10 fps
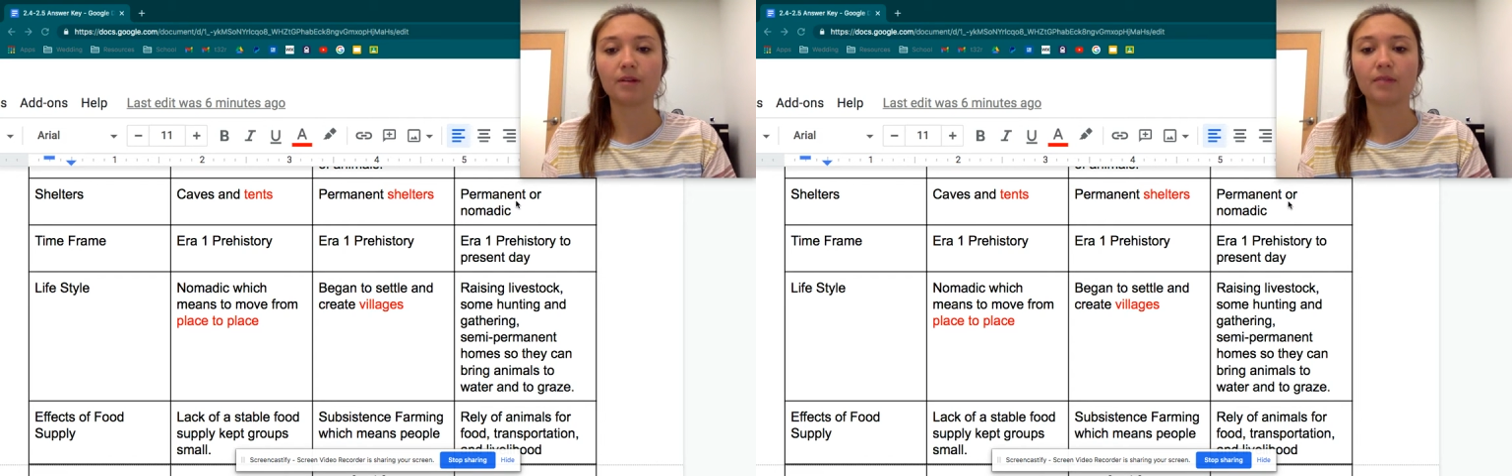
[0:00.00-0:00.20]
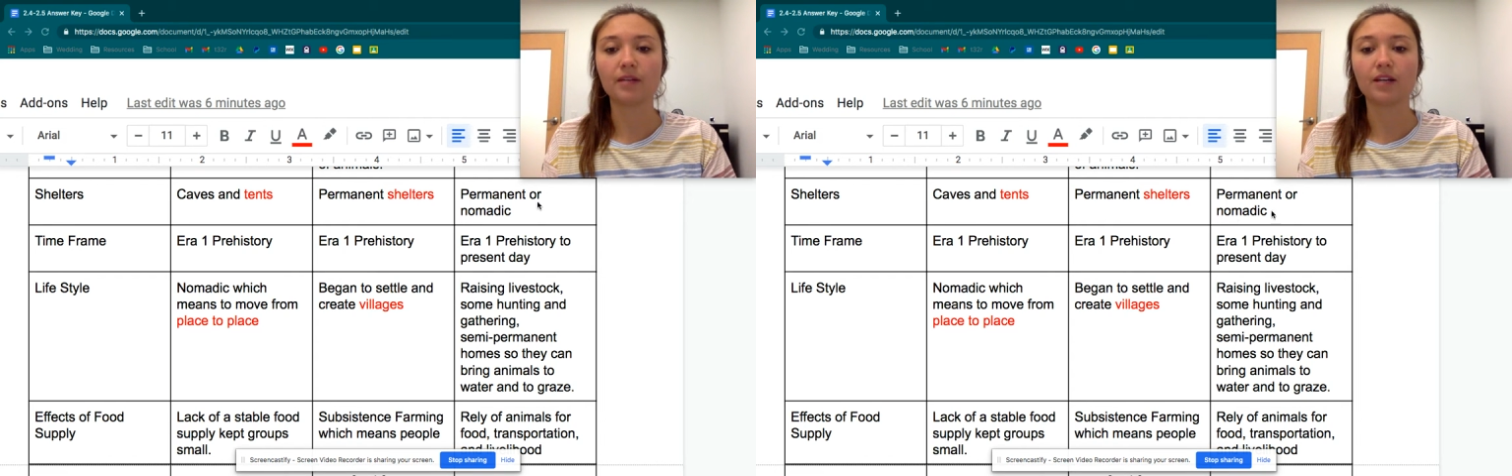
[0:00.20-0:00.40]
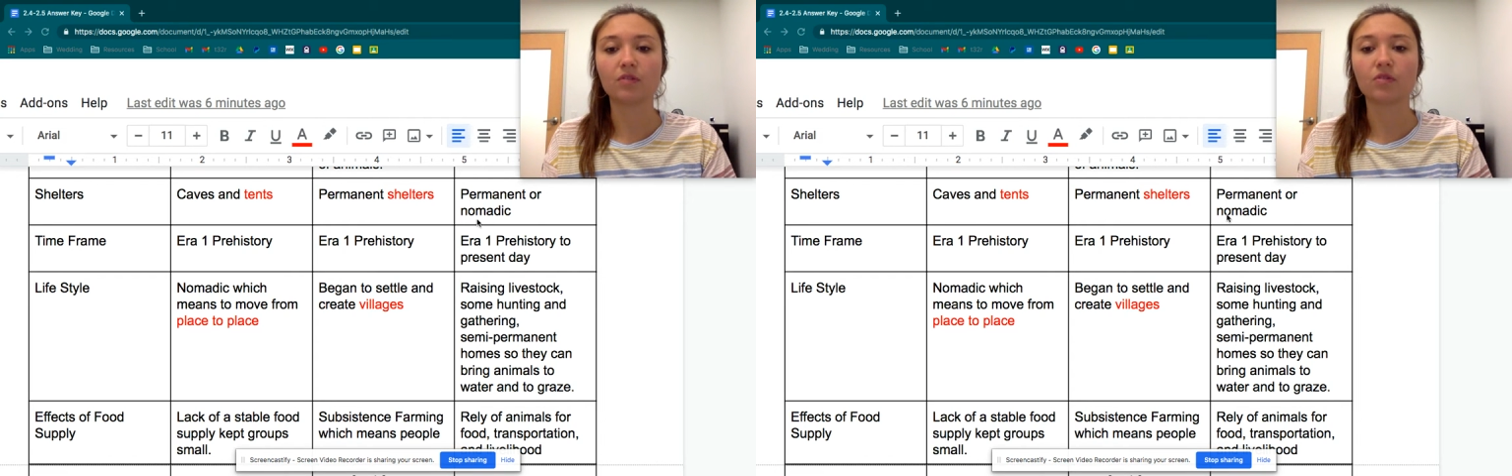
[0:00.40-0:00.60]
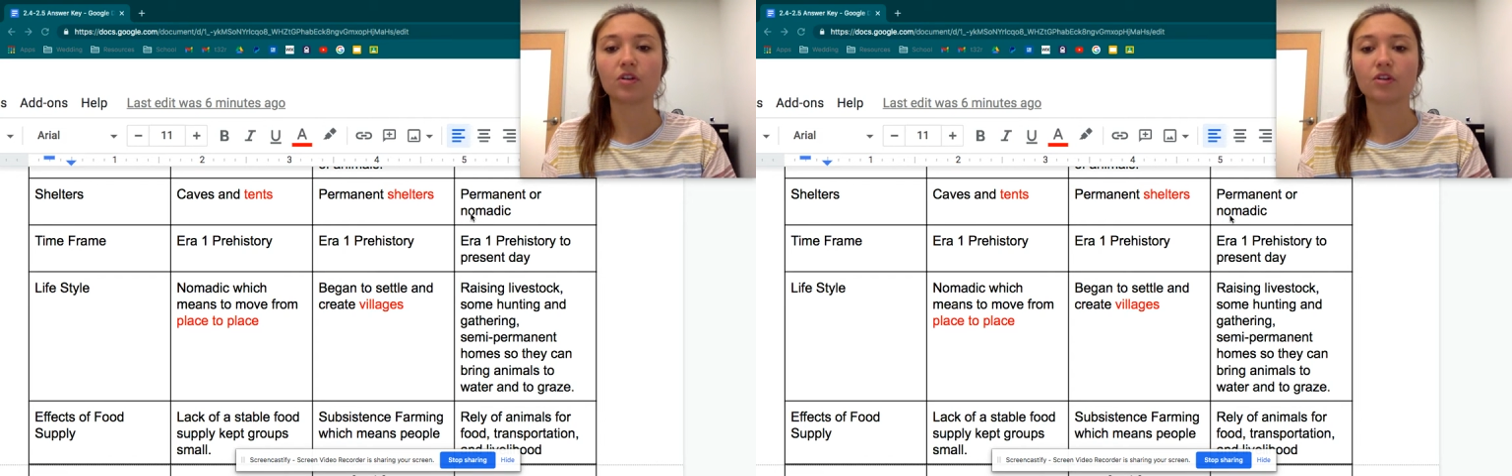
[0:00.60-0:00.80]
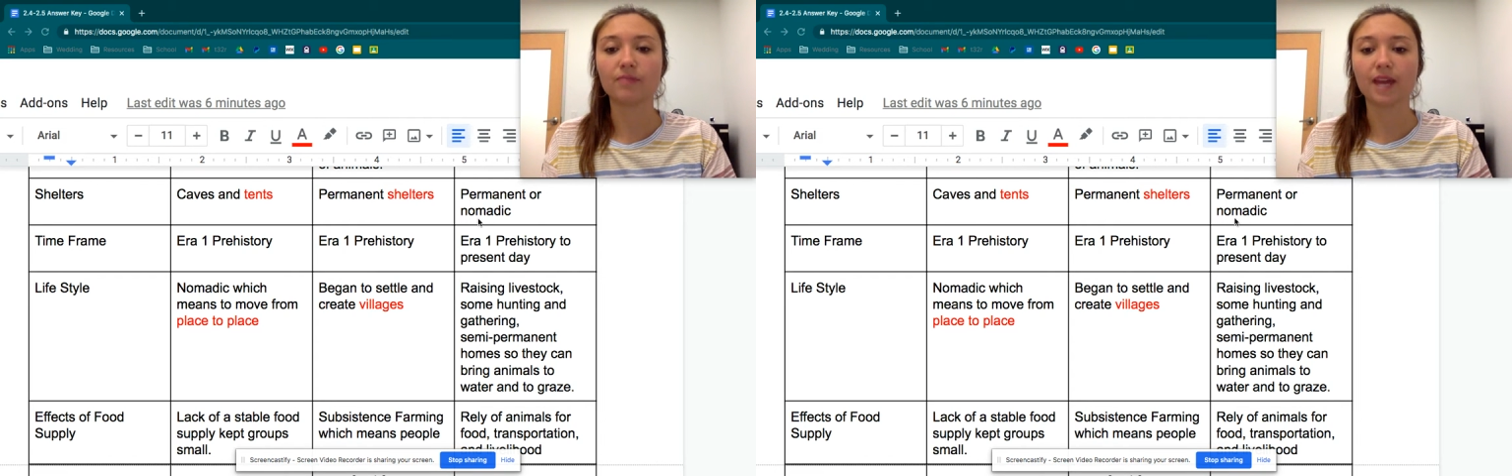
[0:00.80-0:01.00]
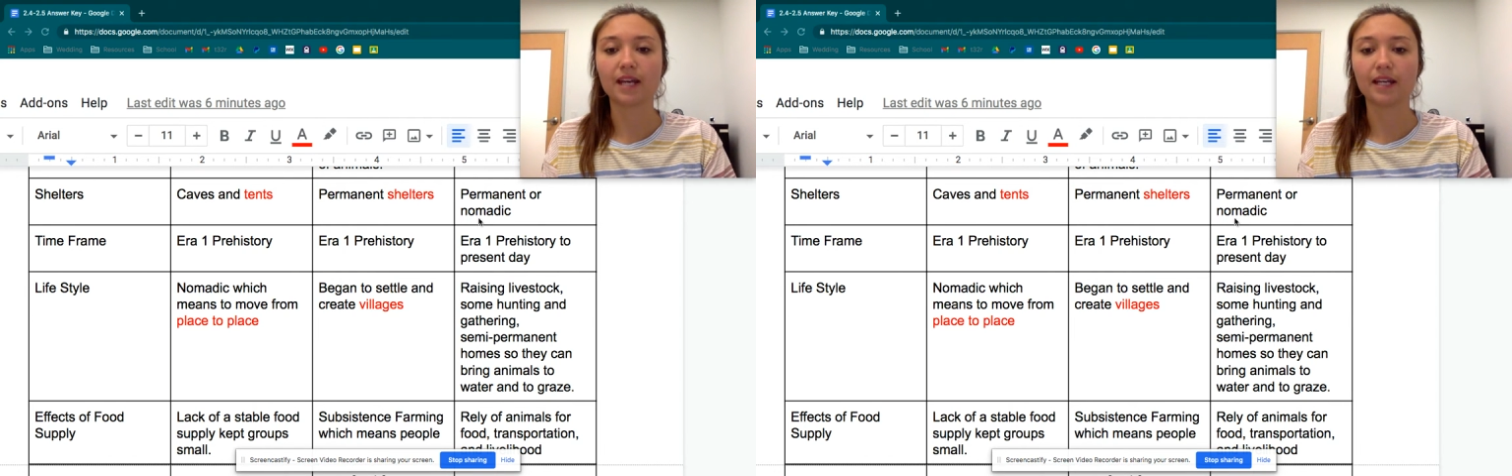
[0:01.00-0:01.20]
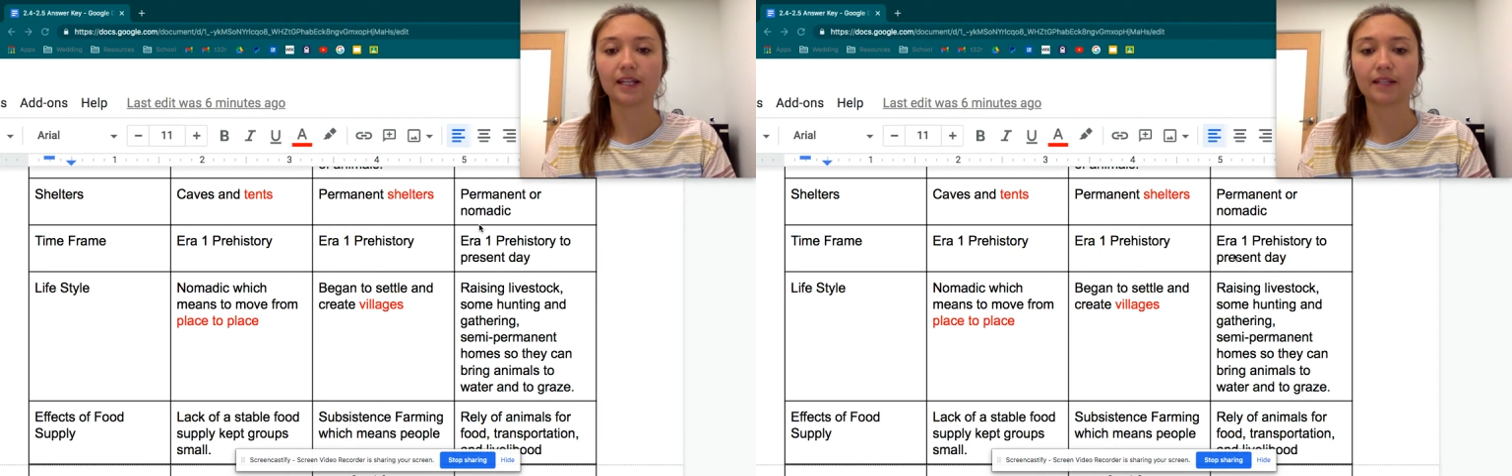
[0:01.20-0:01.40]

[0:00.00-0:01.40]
permanent or nomadic.